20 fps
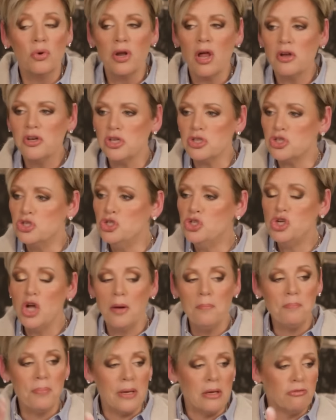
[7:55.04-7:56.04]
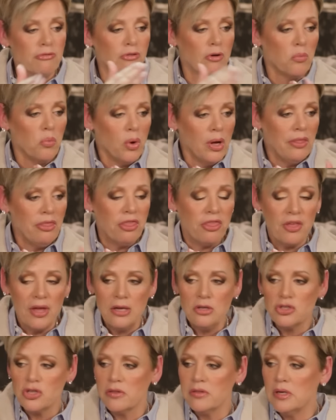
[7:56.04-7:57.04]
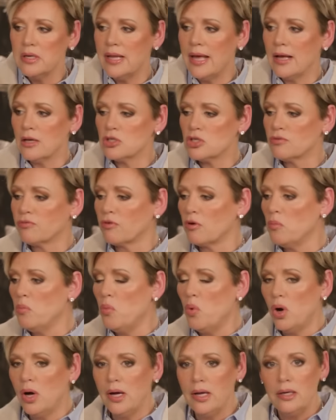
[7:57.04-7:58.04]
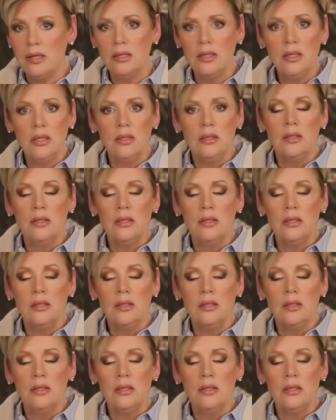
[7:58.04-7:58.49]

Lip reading: We're not just jumping from one thing to the next, from one